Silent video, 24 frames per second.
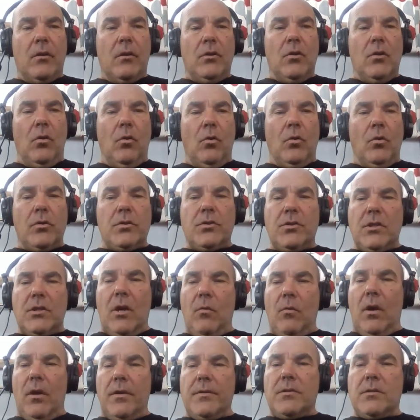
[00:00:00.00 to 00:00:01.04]
You
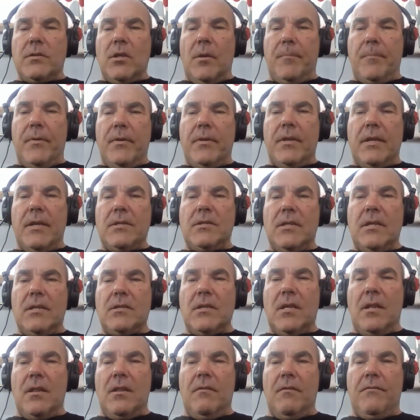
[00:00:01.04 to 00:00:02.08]
also, on top of this,
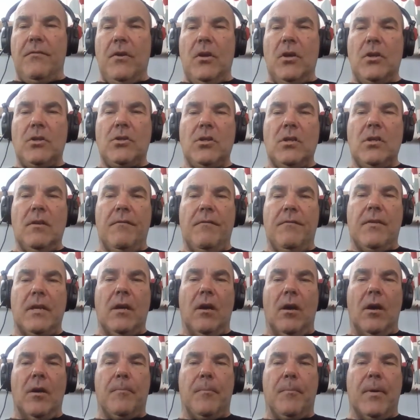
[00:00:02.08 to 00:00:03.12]
is the version of the
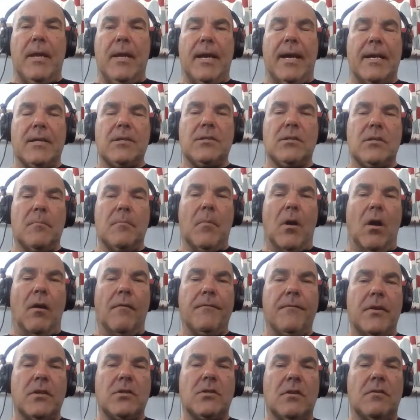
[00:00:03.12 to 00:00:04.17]
IP has some
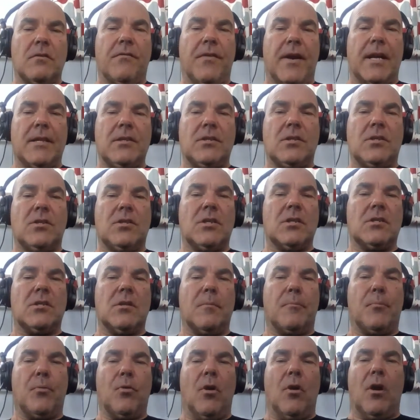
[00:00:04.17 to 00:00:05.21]
obvious advantages.
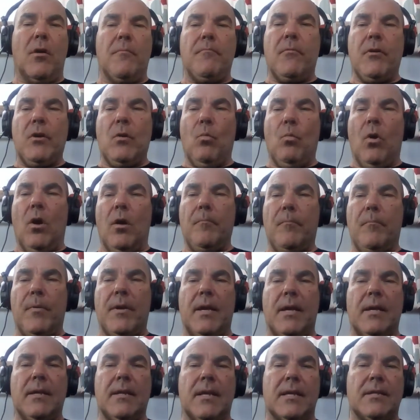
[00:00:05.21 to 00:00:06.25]
The primary one
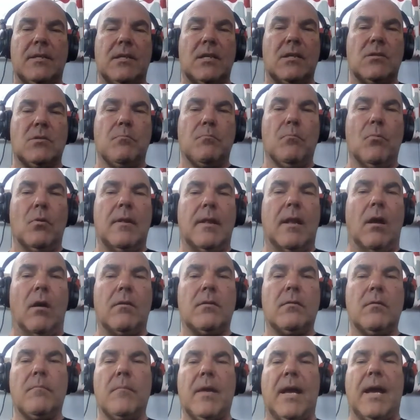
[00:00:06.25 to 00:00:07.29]
being that it
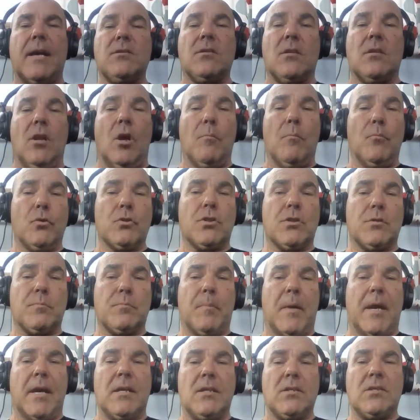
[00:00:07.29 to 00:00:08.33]
has a lot more
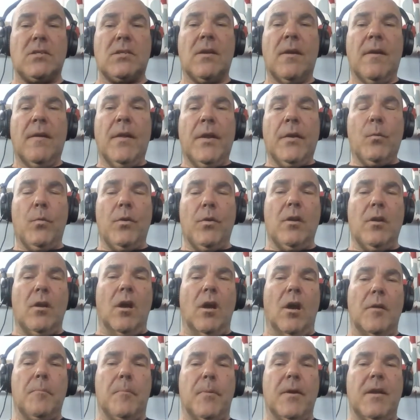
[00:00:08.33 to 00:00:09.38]
space. With an
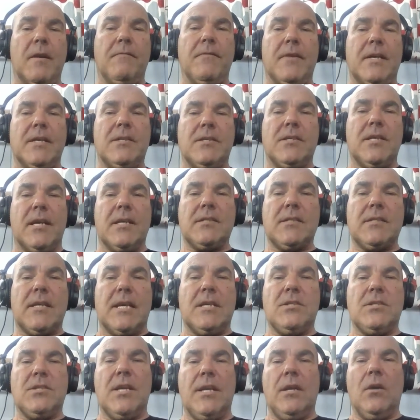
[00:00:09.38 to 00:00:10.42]
IPv6,
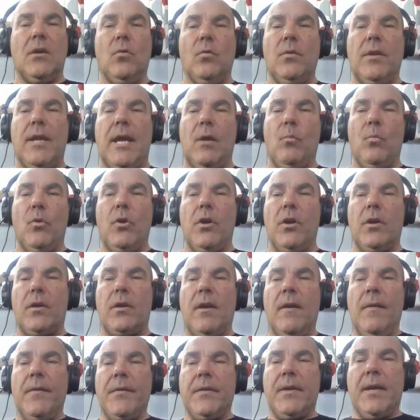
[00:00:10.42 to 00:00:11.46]
a single network
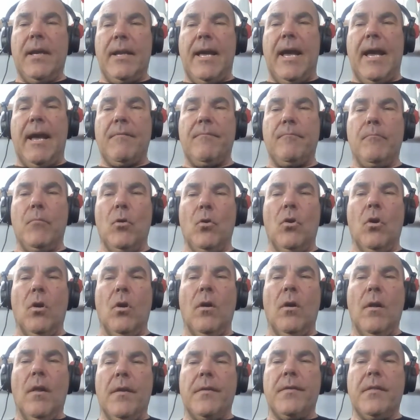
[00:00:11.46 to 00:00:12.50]
can have
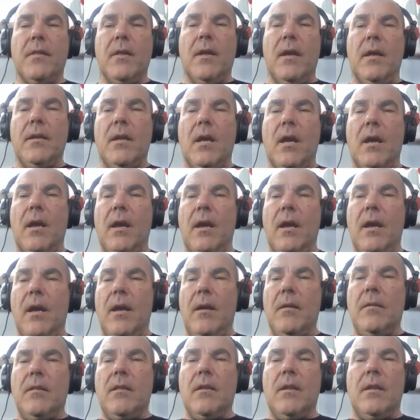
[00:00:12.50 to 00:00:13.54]
more than
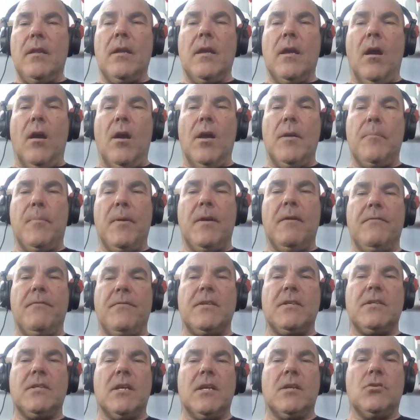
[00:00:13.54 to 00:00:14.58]
the
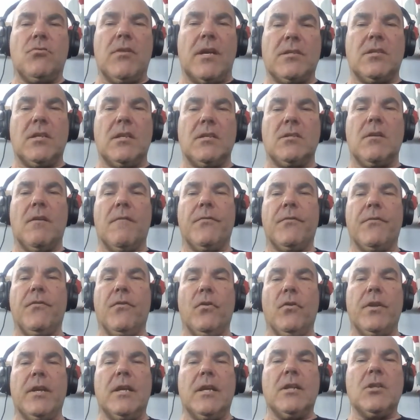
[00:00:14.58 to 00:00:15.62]
IPv addresses
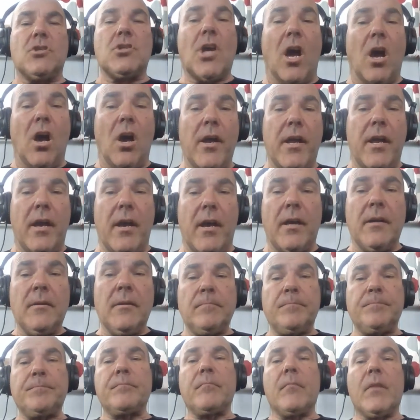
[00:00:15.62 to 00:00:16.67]
for the entire
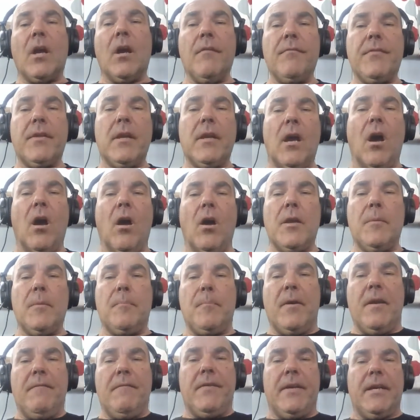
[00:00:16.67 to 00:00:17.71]
of the
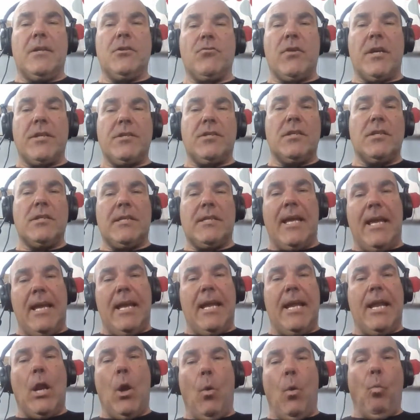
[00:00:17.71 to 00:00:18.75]
IPv addresses
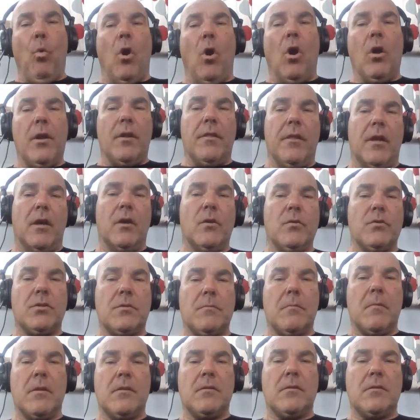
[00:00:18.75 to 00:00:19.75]
in one of those